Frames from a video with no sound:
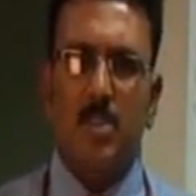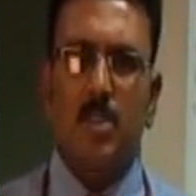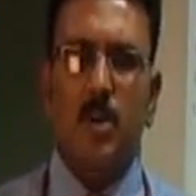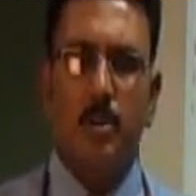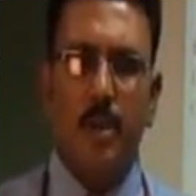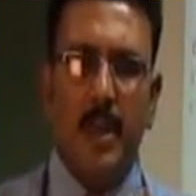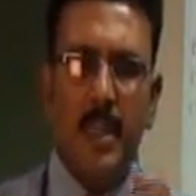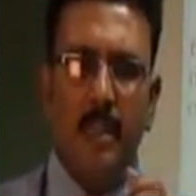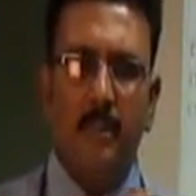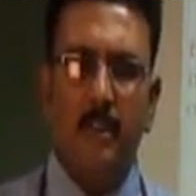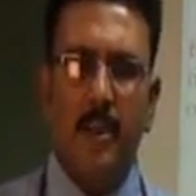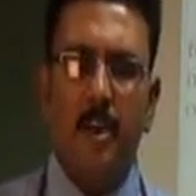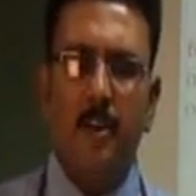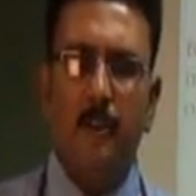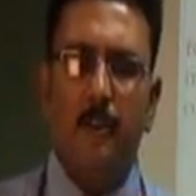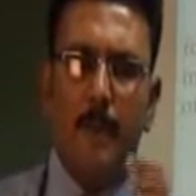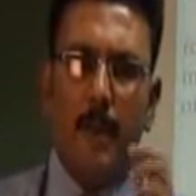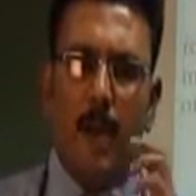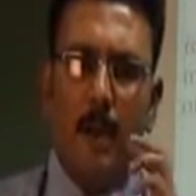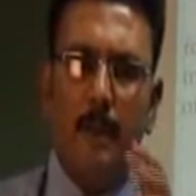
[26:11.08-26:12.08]
So by the way
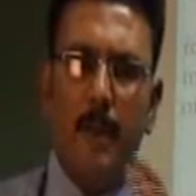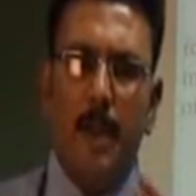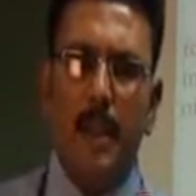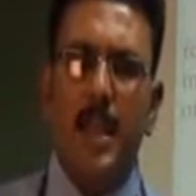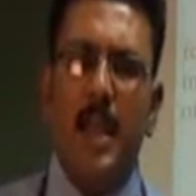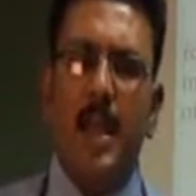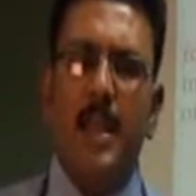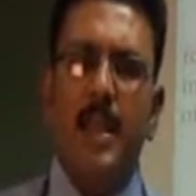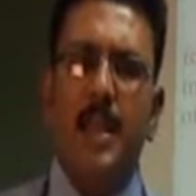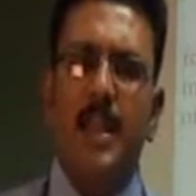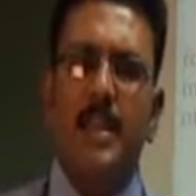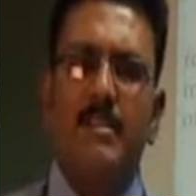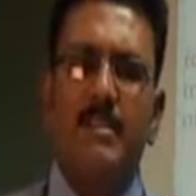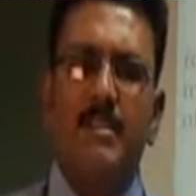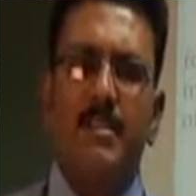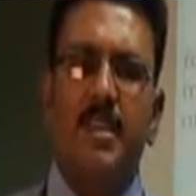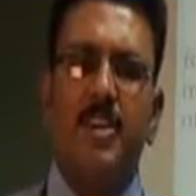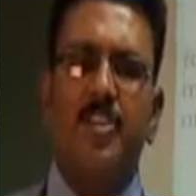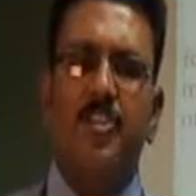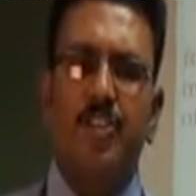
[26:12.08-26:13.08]
of properly
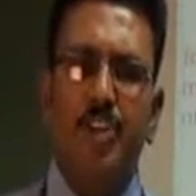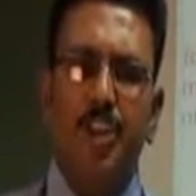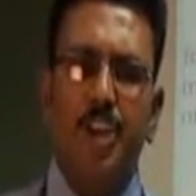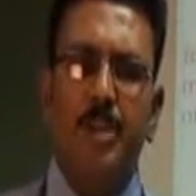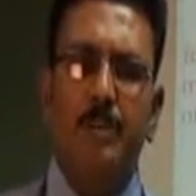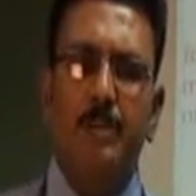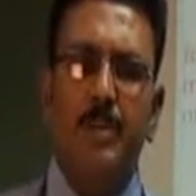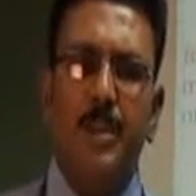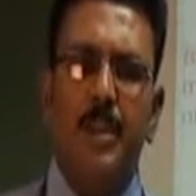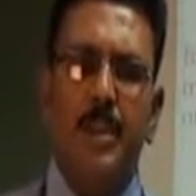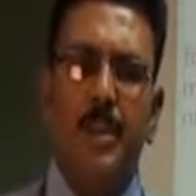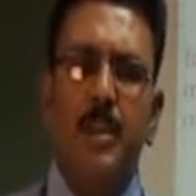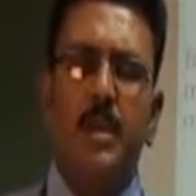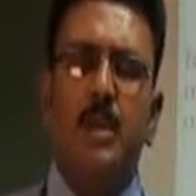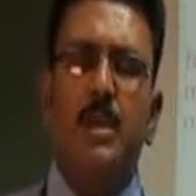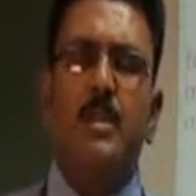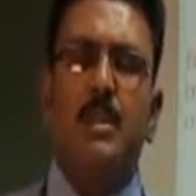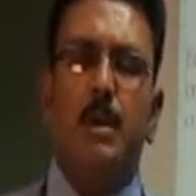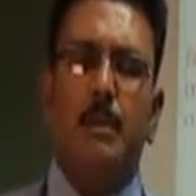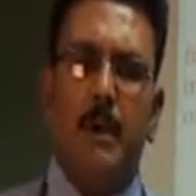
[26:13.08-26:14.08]
analyzing the GDP,
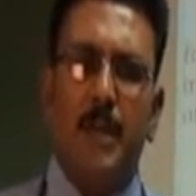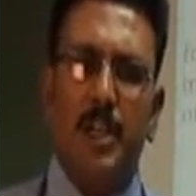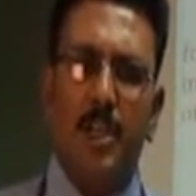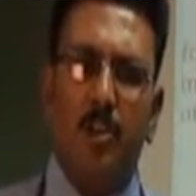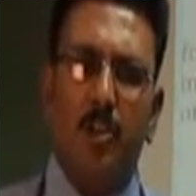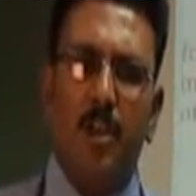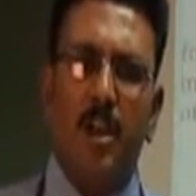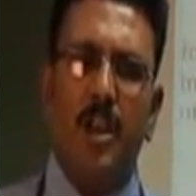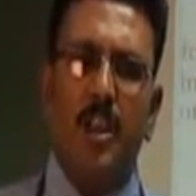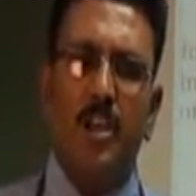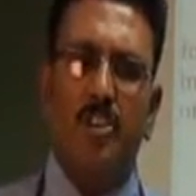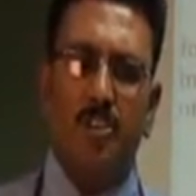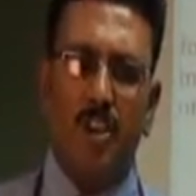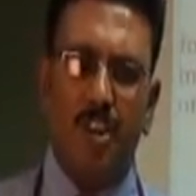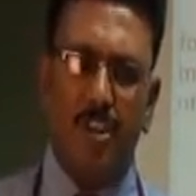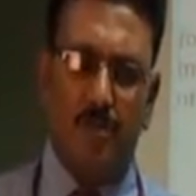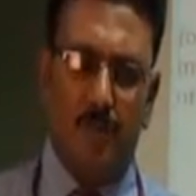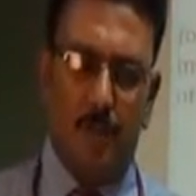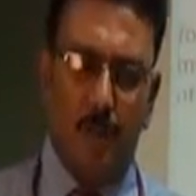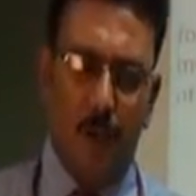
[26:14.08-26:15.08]
the particular
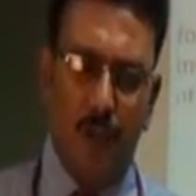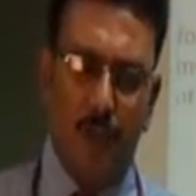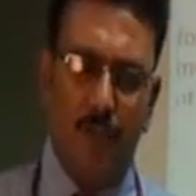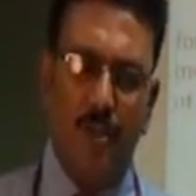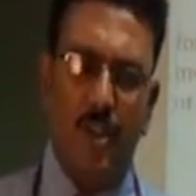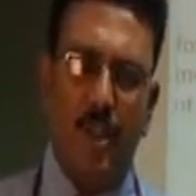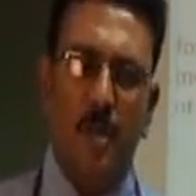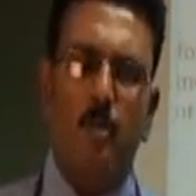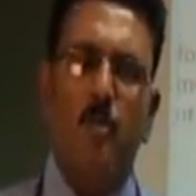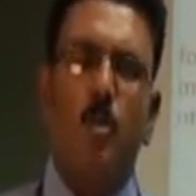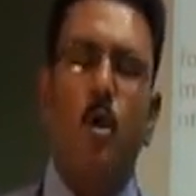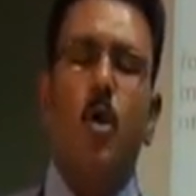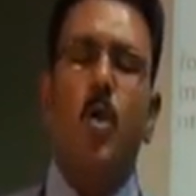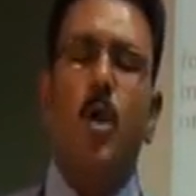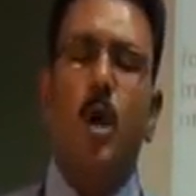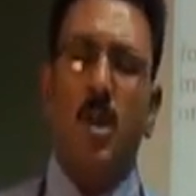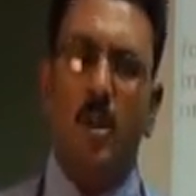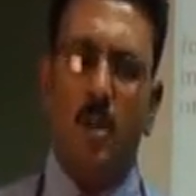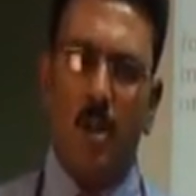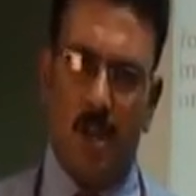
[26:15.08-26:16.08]
nation is producing
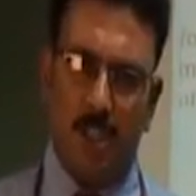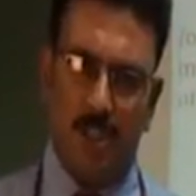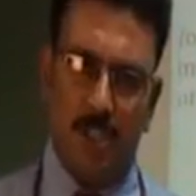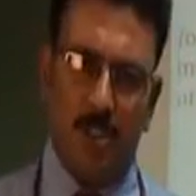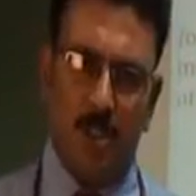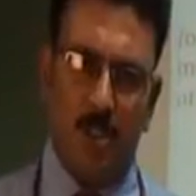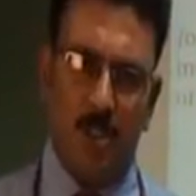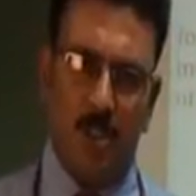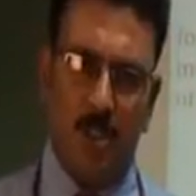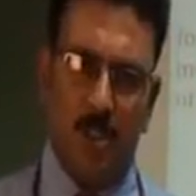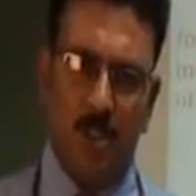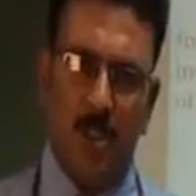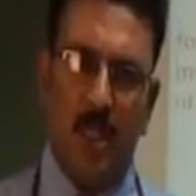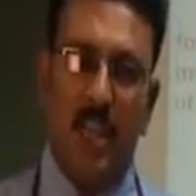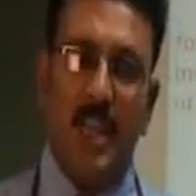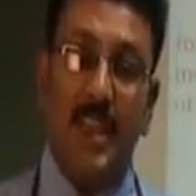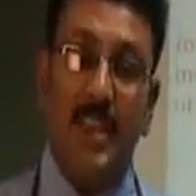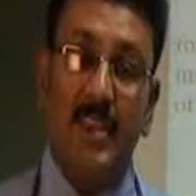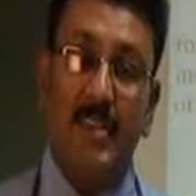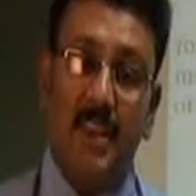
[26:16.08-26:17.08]
more or not,
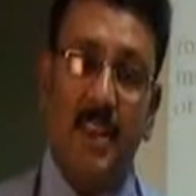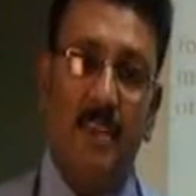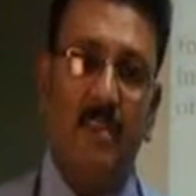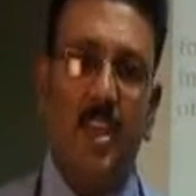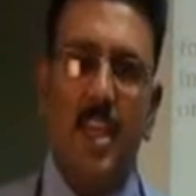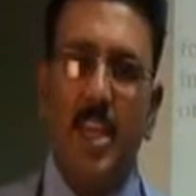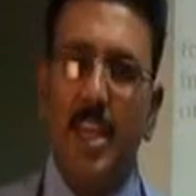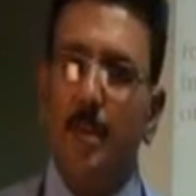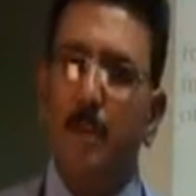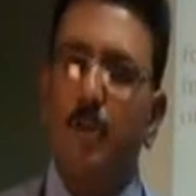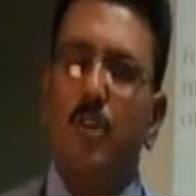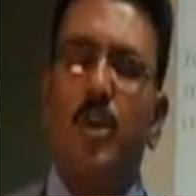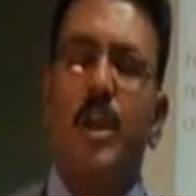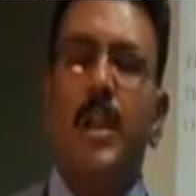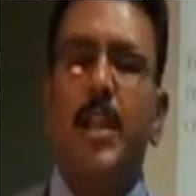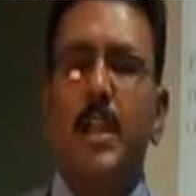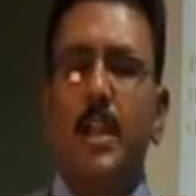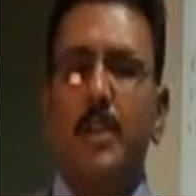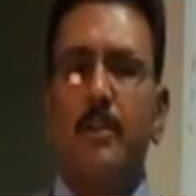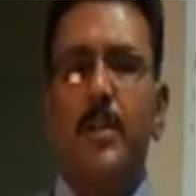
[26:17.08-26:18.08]
that easily we can able to
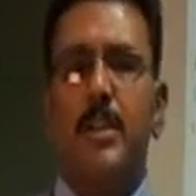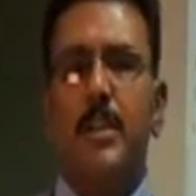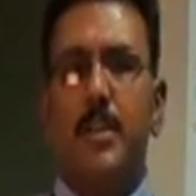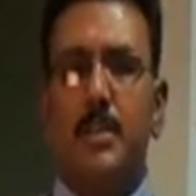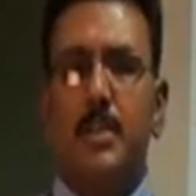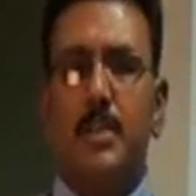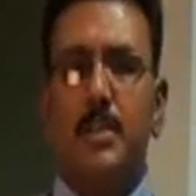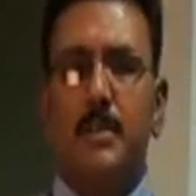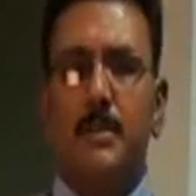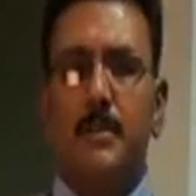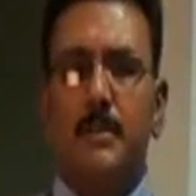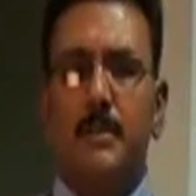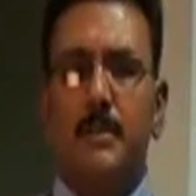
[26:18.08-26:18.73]
identify that.